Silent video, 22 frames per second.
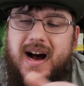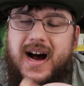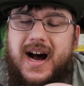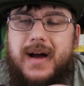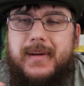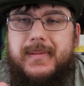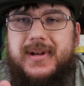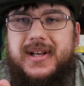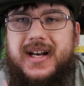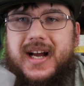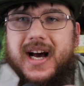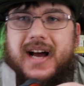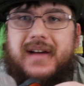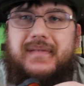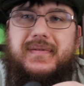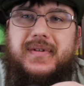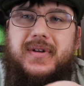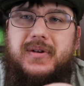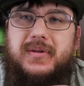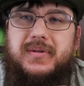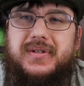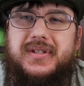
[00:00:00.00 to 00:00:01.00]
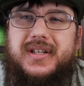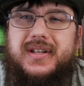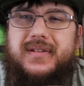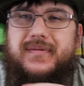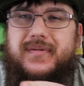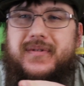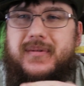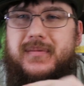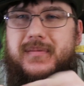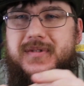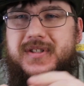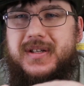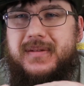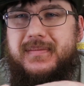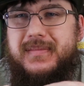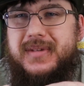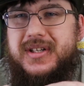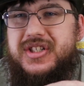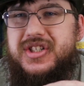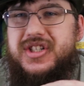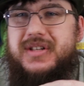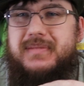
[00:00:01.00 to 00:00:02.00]
I mean, I've used it from some of
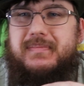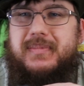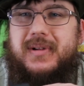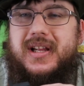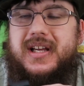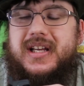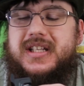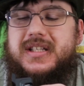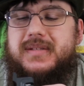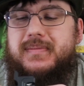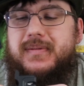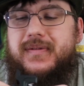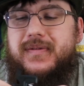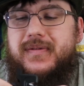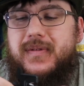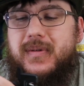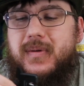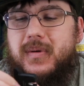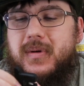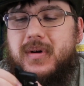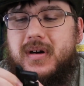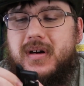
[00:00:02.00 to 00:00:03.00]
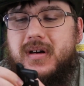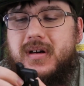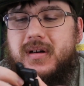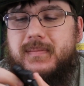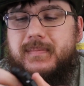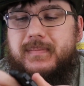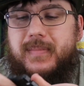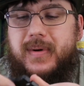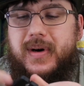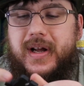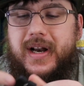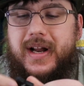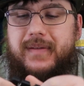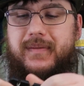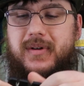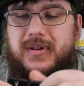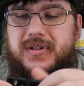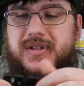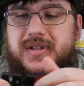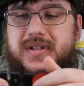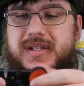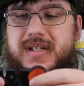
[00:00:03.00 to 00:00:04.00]
my cheap blades before, but I've
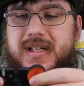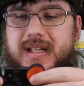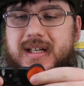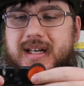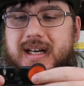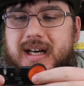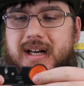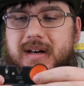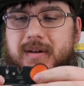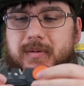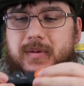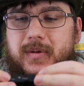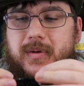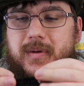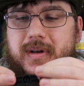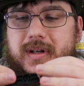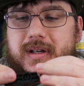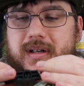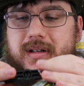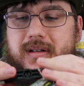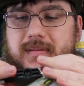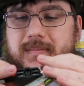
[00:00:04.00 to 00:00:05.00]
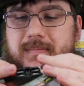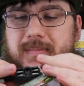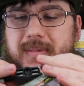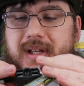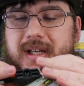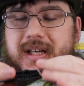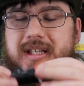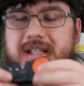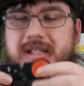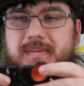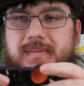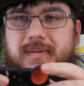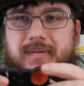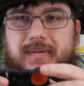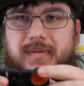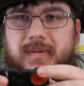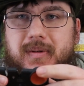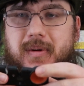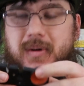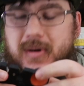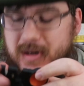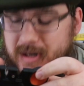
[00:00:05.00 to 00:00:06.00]
also seen it kind of ruin blades
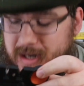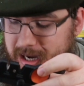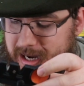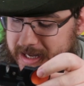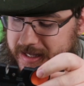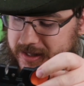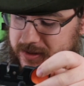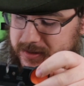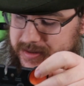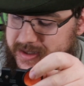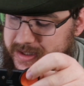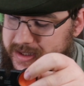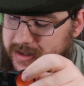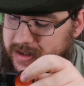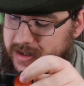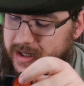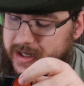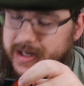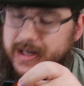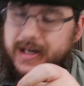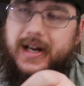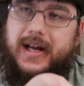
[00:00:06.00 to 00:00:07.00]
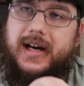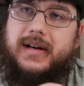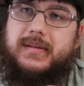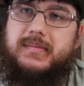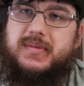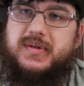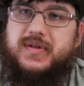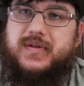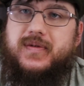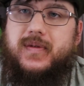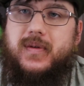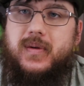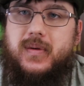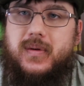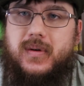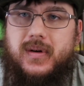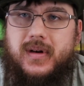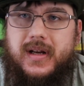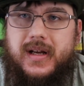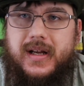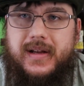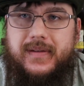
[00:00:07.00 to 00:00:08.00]
before. I use it a lot of times
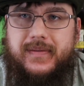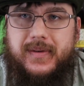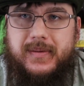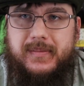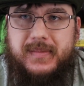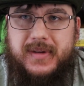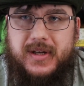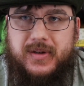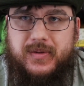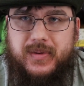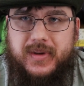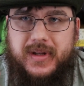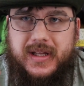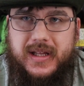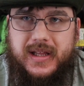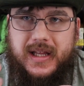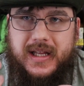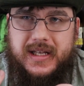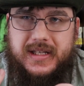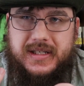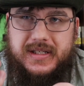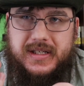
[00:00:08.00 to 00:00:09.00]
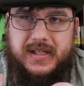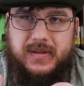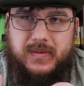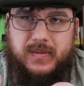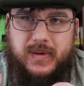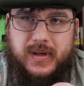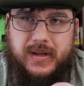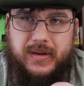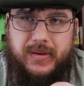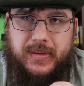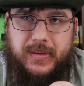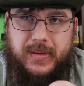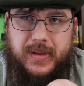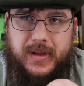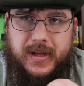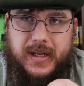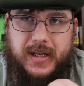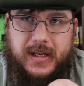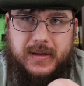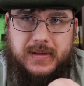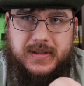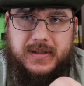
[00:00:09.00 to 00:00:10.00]
for if I'm being really lazy with
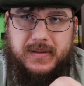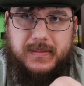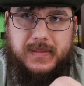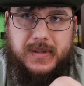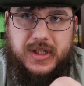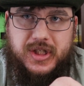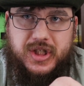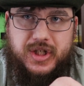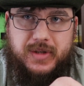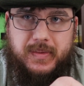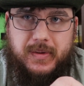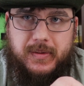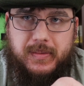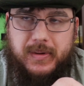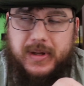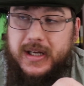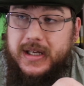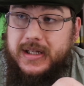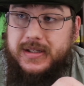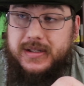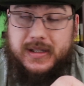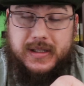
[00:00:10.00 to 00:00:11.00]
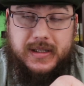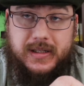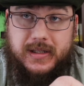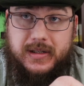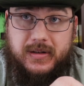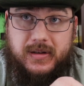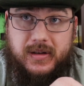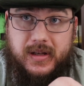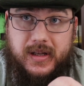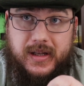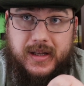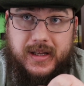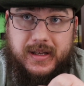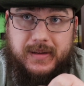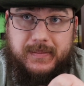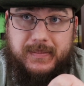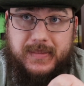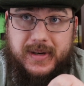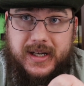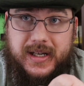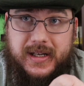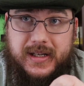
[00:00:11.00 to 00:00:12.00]
like some of my cheaper blades, like literally
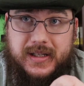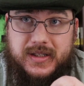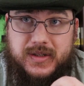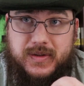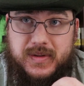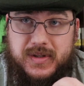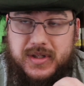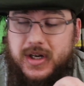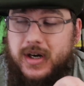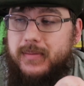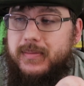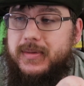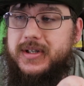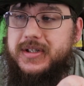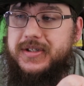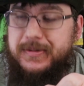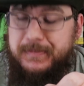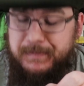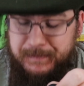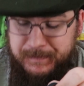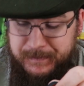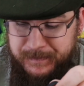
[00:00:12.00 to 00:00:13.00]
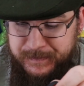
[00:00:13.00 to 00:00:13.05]
like my Swiss Armies.